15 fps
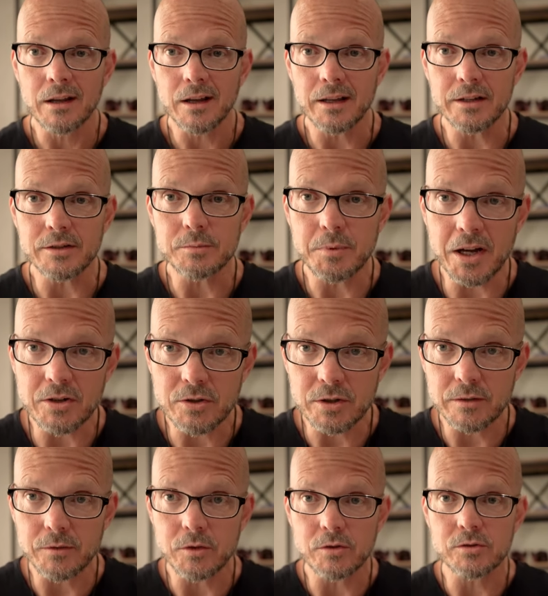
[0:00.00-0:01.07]
And
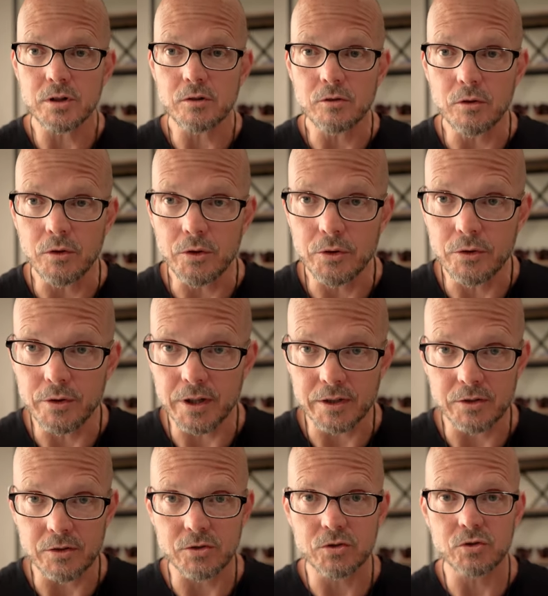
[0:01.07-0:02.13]
especially if you can start learning
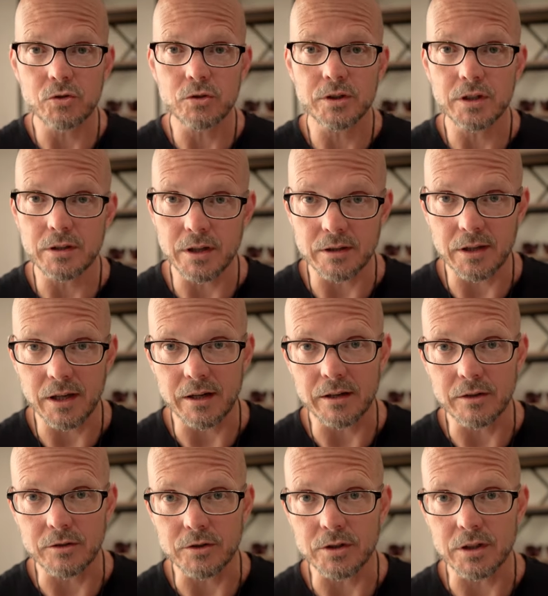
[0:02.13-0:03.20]
to circulate that
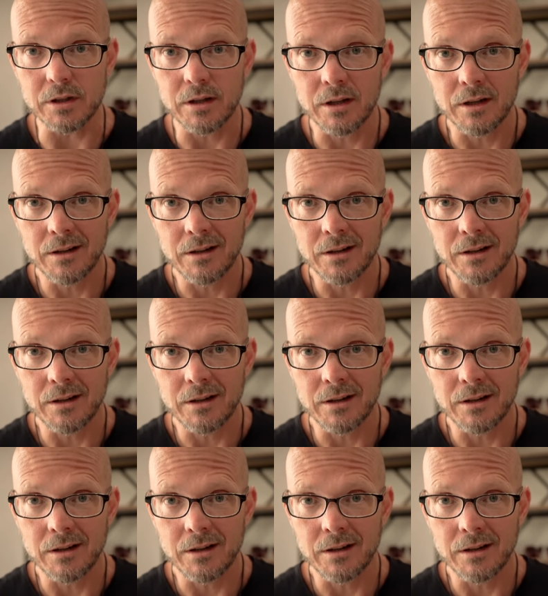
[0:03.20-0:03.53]
energy